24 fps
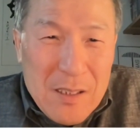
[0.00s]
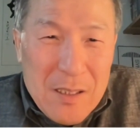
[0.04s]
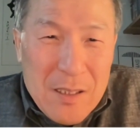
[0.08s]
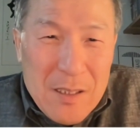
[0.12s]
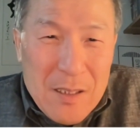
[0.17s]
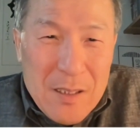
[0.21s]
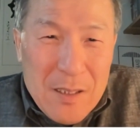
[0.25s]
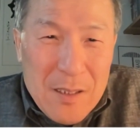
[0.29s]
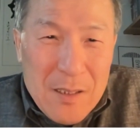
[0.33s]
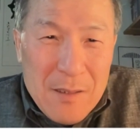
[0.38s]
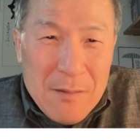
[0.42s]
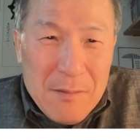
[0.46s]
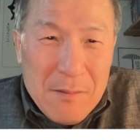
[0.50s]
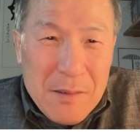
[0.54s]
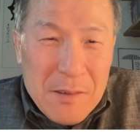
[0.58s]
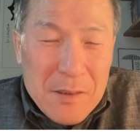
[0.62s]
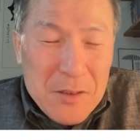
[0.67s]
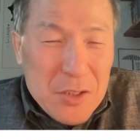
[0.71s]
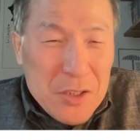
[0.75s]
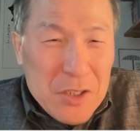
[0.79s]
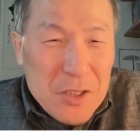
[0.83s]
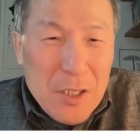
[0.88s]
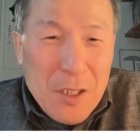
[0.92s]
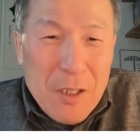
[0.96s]
and we're
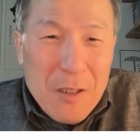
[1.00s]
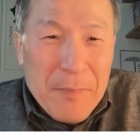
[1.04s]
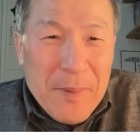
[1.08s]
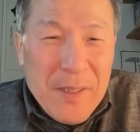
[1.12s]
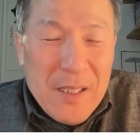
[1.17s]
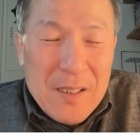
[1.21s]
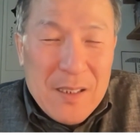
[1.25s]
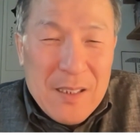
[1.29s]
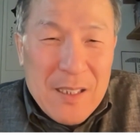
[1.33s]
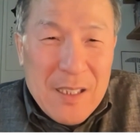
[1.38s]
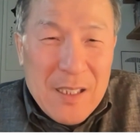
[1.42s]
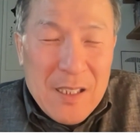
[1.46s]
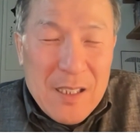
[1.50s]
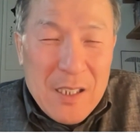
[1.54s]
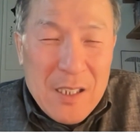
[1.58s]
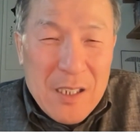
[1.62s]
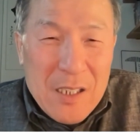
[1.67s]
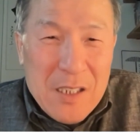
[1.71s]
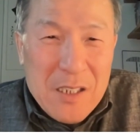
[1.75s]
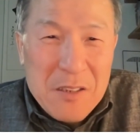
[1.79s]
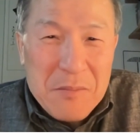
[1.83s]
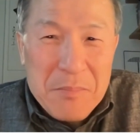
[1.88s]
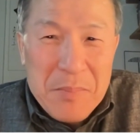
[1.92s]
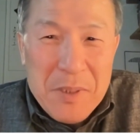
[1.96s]
just hoping that it
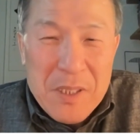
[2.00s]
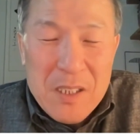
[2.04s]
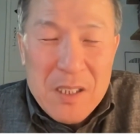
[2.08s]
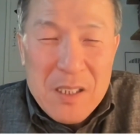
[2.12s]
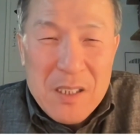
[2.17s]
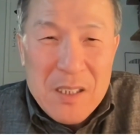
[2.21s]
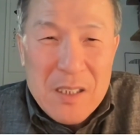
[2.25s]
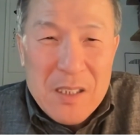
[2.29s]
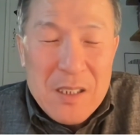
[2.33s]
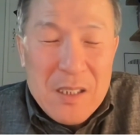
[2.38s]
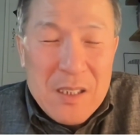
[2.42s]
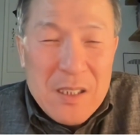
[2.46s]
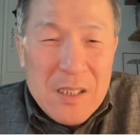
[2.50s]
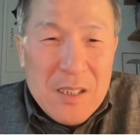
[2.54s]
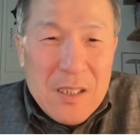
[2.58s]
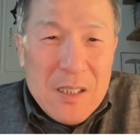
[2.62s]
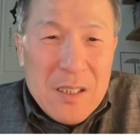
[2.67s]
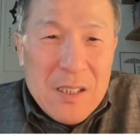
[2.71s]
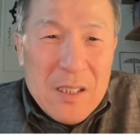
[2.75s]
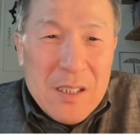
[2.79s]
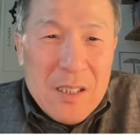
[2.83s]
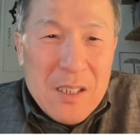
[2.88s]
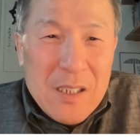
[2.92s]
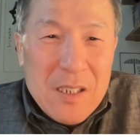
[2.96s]
could
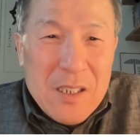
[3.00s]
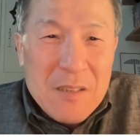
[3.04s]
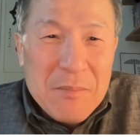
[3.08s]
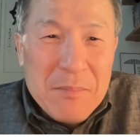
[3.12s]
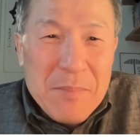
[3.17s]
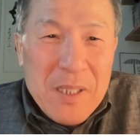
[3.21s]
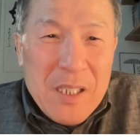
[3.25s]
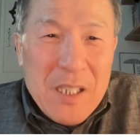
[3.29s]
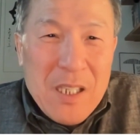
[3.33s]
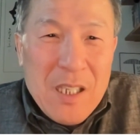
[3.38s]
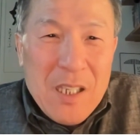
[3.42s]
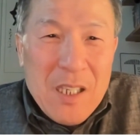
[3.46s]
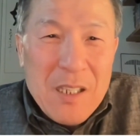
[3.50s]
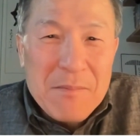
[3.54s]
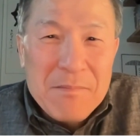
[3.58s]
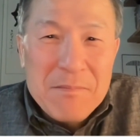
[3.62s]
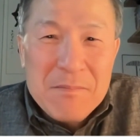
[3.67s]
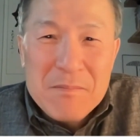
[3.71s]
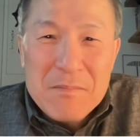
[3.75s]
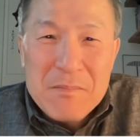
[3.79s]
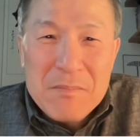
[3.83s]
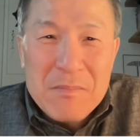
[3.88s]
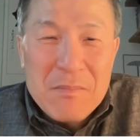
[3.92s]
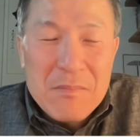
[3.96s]

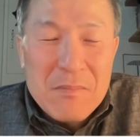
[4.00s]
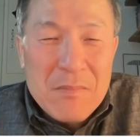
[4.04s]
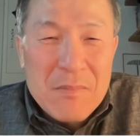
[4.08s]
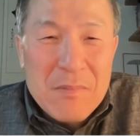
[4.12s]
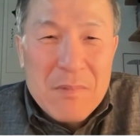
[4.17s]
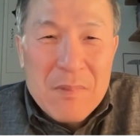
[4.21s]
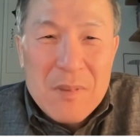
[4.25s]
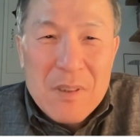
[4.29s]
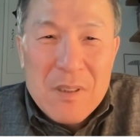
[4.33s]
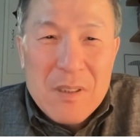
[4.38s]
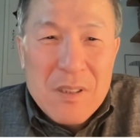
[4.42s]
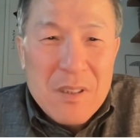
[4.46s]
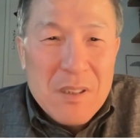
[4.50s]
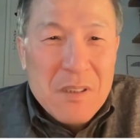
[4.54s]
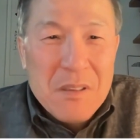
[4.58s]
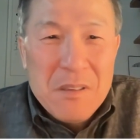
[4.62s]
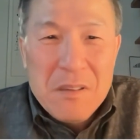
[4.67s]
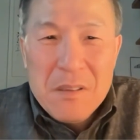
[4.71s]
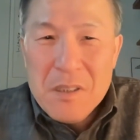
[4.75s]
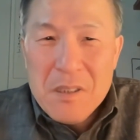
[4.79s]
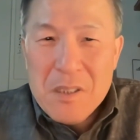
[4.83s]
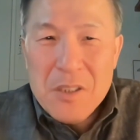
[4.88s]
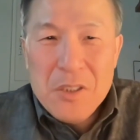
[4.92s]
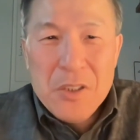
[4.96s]
become
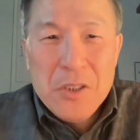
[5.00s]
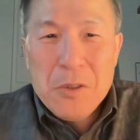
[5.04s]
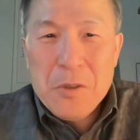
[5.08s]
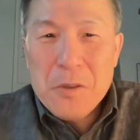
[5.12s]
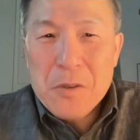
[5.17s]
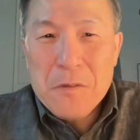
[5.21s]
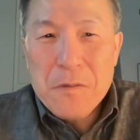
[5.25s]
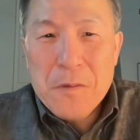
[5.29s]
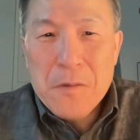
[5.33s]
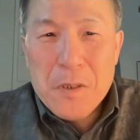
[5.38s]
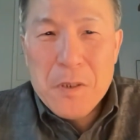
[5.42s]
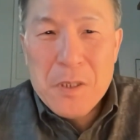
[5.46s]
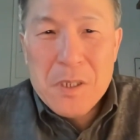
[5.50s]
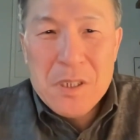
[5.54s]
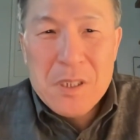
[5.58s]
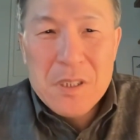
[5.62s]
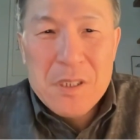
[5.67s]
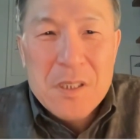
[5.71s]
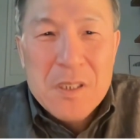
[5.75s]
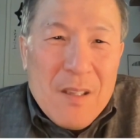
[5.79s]
useful.